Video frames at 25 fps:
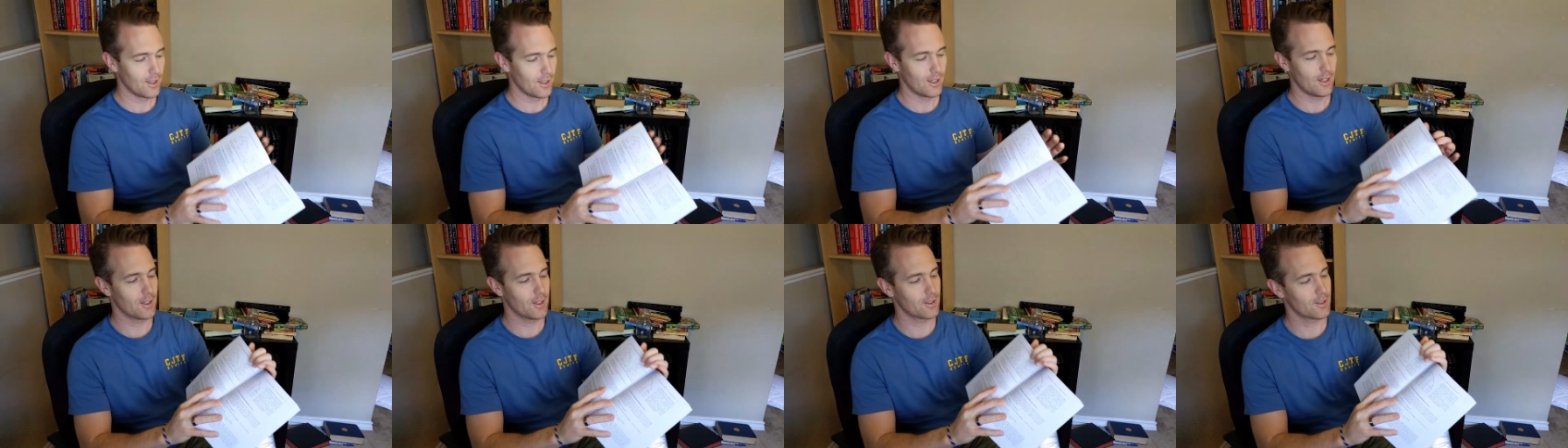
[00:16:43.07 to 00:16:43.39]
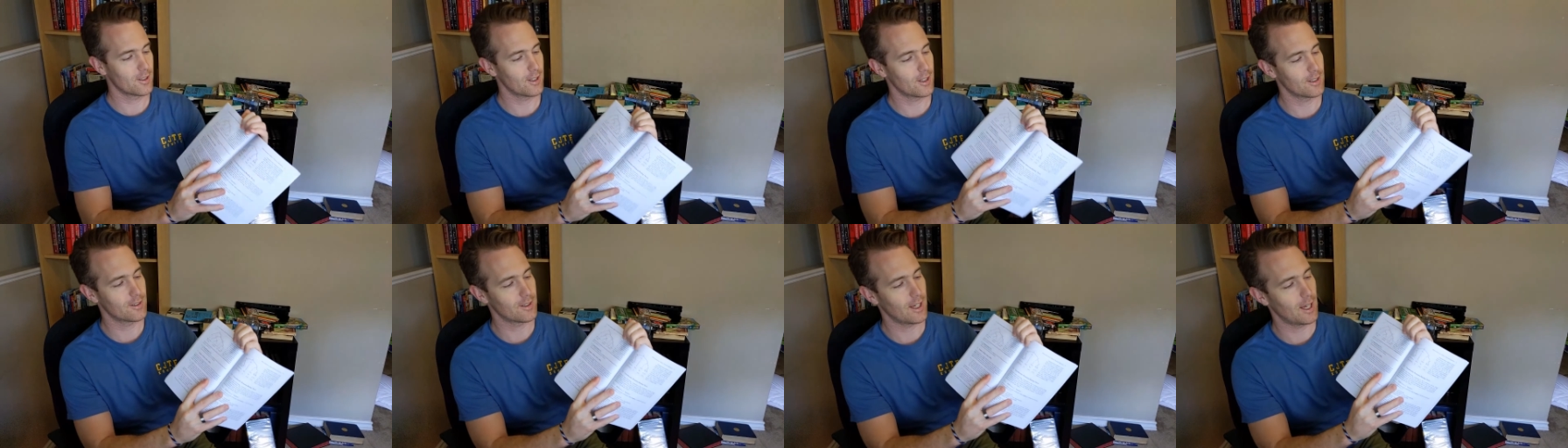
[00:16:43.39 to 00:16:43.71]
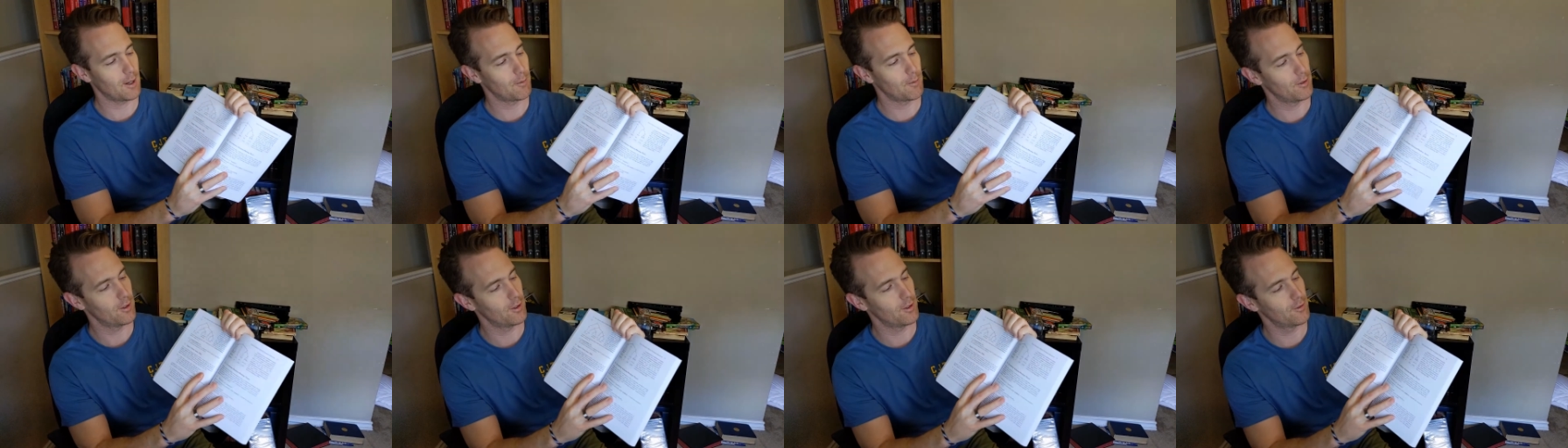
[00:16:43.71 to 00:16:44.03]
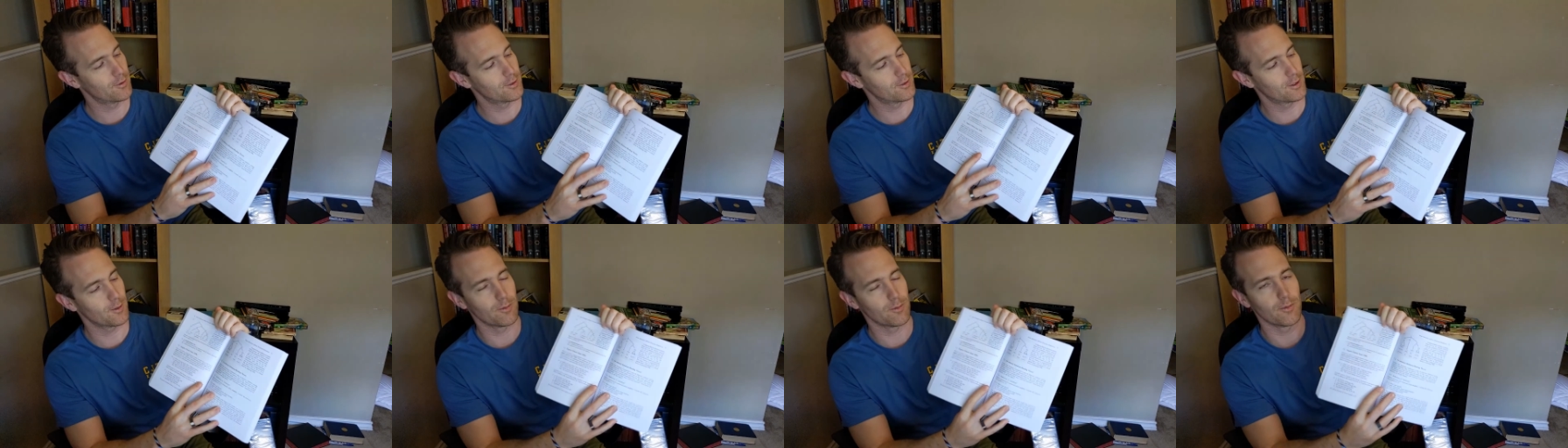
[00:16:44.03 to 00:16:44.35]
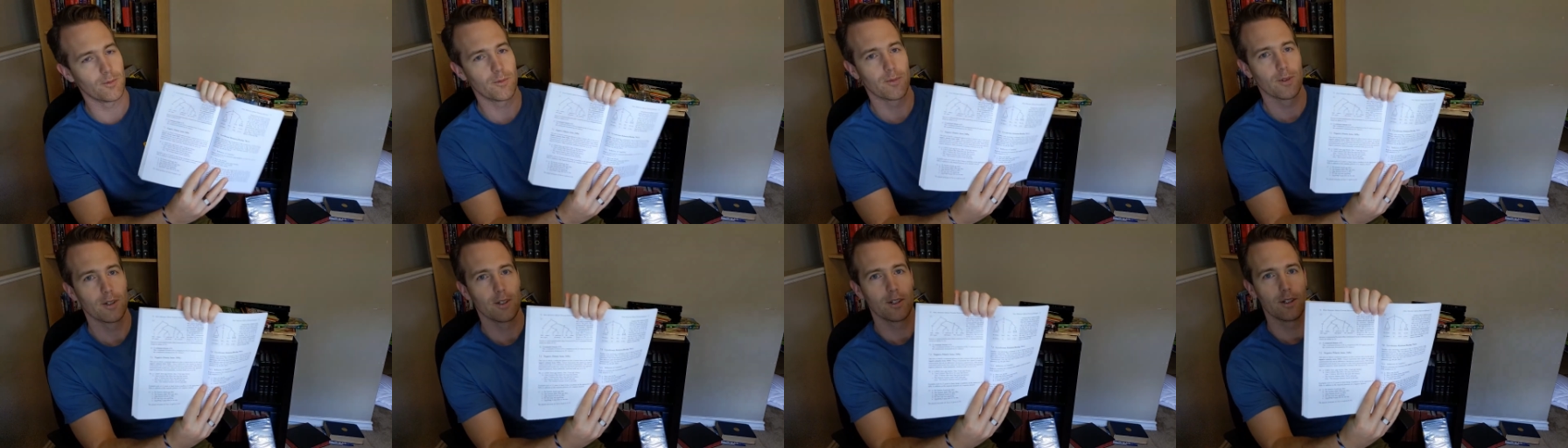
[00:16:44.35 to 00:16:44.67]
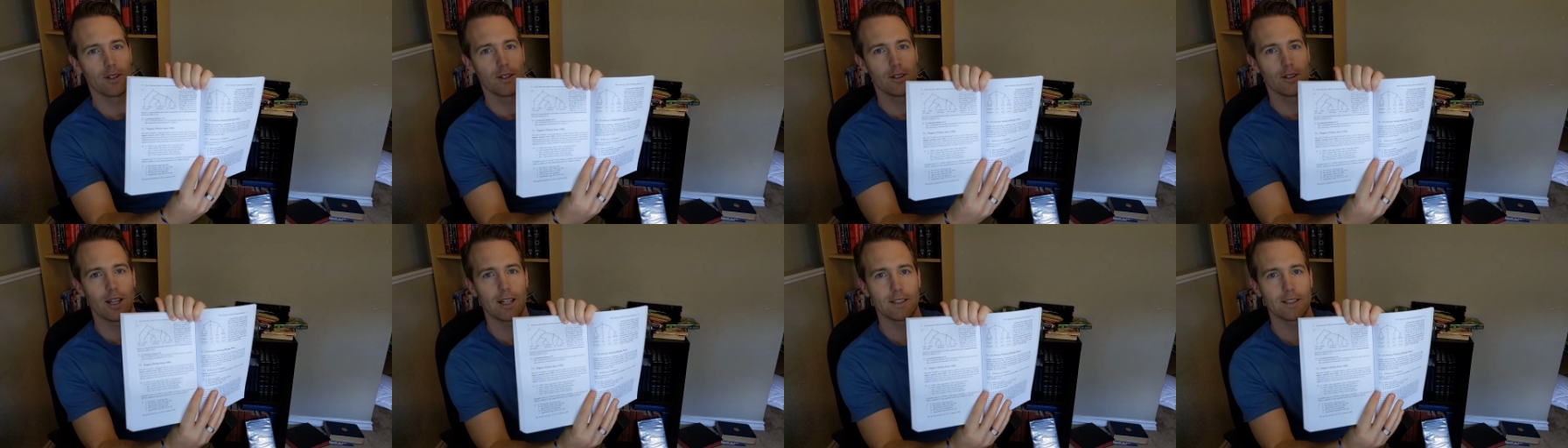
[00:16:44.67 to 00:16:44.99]
Here's an example of some,
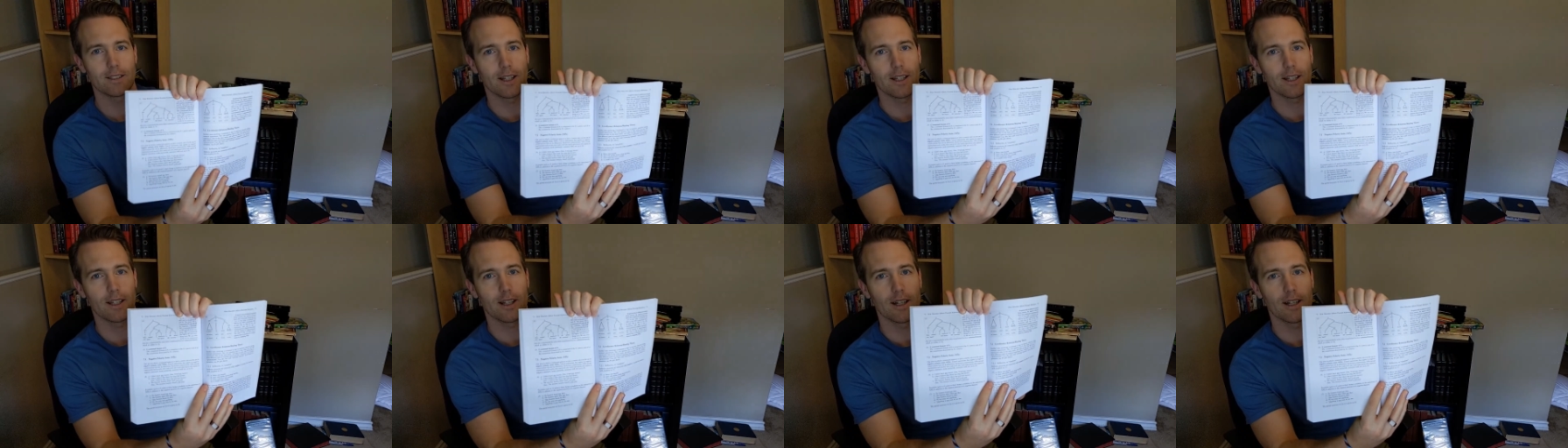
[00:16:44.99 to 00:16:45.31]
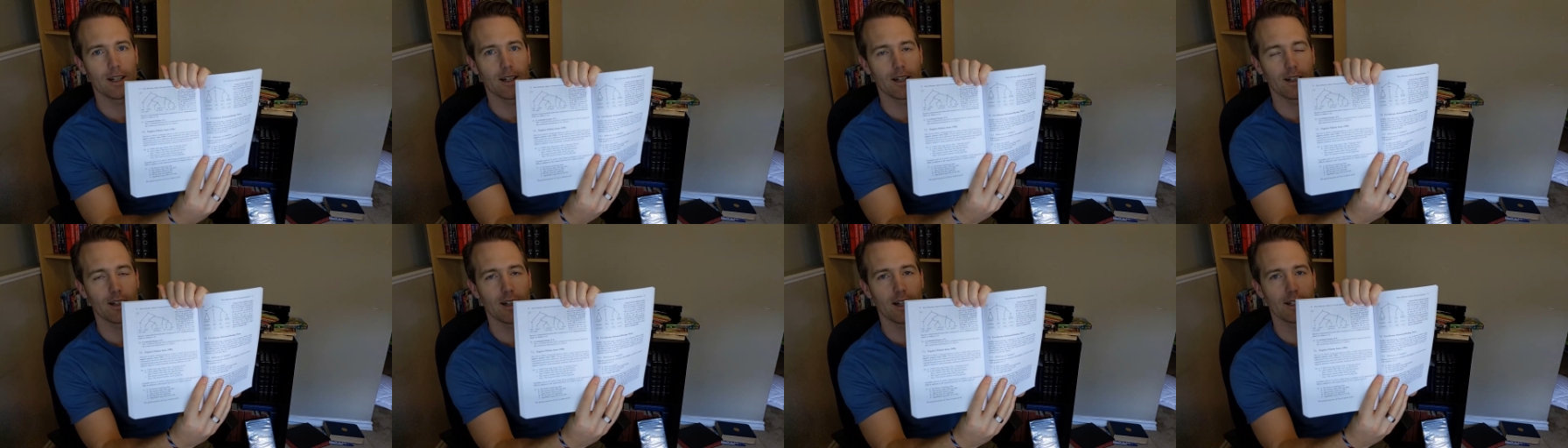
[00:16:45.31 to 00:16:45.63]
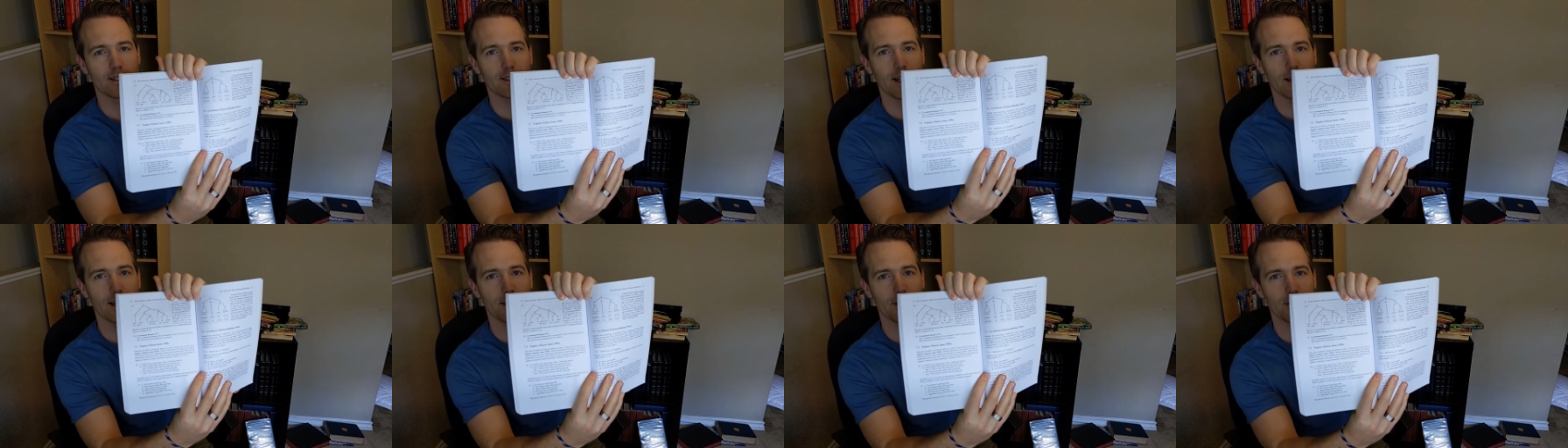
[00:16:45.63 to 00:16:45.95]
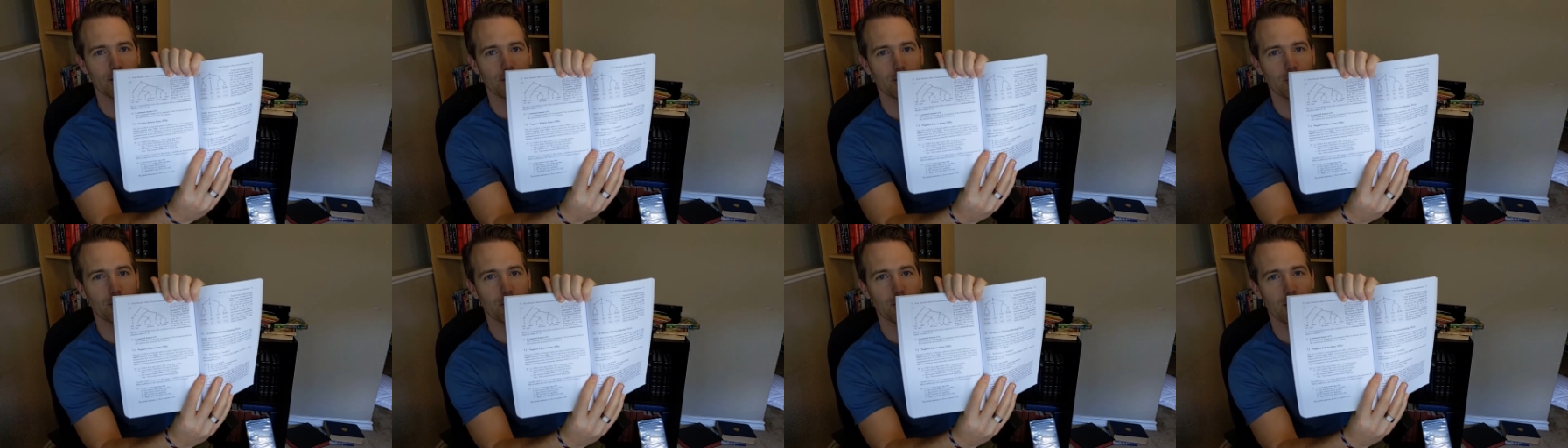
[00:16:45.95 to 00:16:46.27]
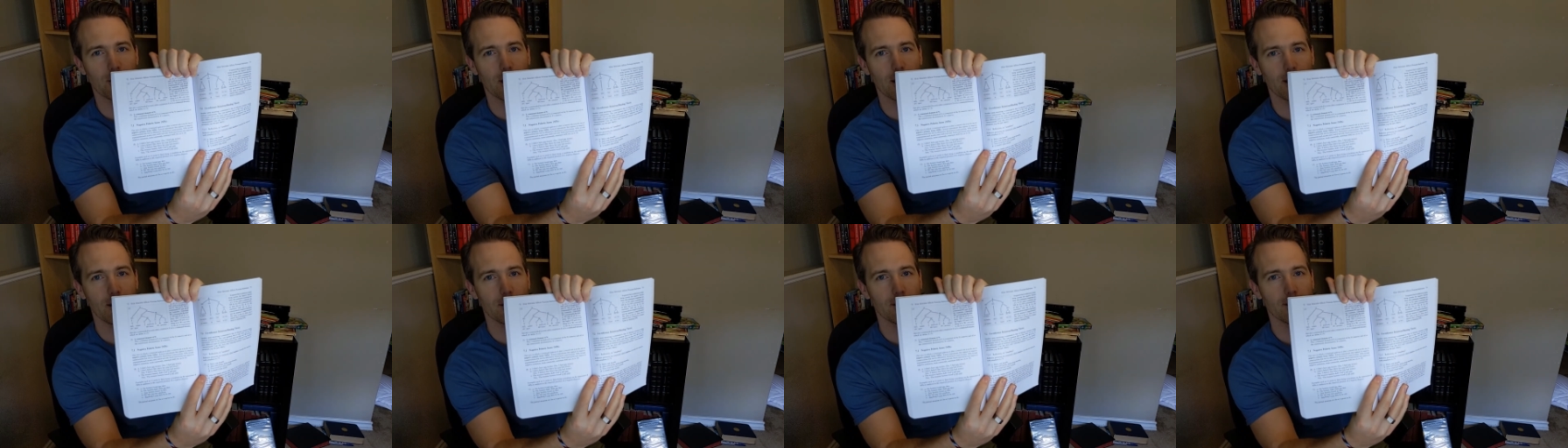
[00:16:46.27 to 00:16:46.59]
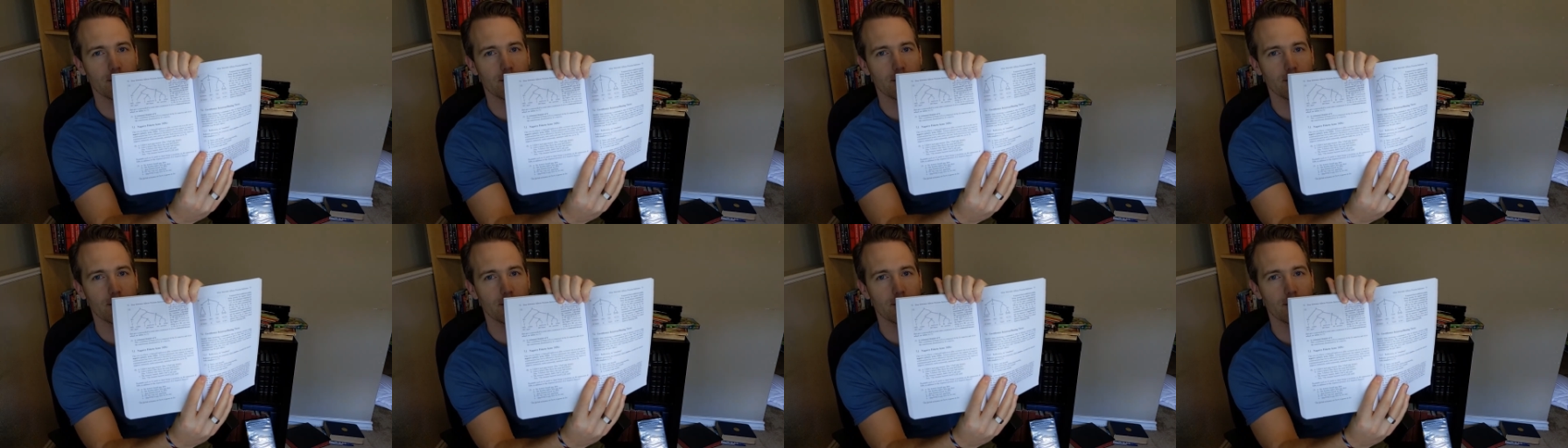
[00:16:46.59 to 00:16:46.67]
that's like a sentence tree.